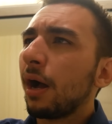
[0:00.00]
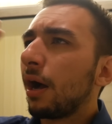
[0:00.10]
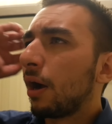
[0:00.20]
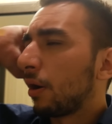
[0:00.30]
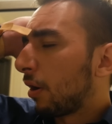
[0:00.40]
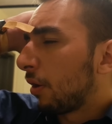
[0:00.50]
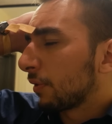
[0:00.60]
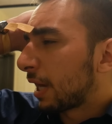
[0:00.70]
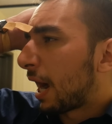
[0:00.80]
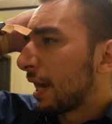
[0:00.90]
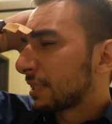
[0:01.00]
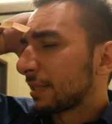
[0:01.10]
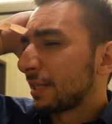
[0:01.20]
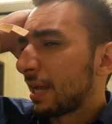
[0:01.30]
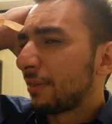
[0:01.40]
All the guys
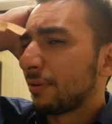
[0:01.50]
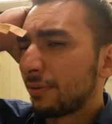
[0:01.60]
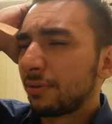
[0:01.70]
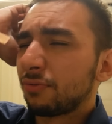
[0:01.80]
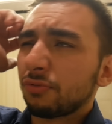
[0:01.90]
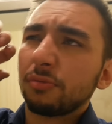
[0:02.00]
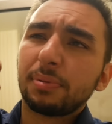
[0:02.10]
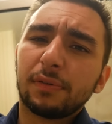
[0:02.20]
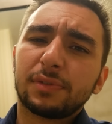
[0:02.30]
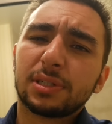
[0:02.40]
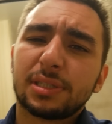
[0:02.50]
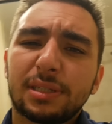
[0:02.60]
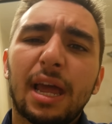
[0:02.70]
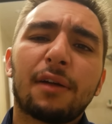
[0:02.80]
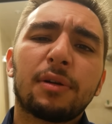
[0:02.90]
got together, the group of
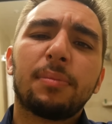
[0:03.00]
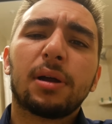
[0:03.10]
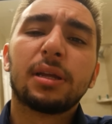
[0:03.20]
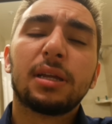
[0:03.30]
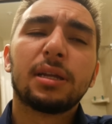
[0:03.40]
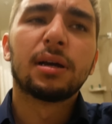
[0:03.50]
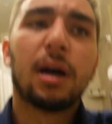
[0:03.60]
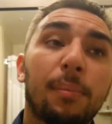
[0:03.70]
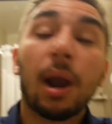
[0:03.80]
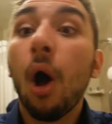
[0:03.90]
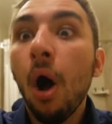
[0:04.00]
just everybody. I